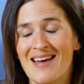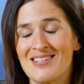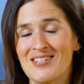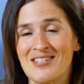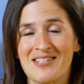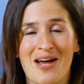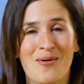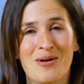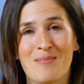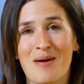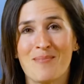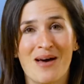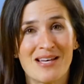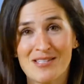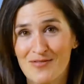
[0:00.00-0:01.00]
She's now one of
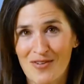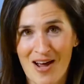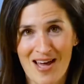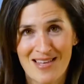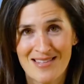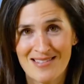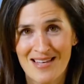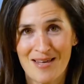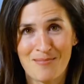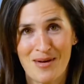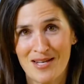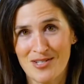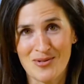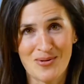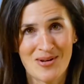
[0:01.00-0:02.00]
my best friends and
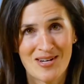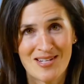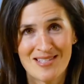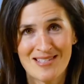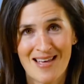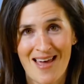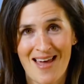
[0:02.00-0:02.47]
mentors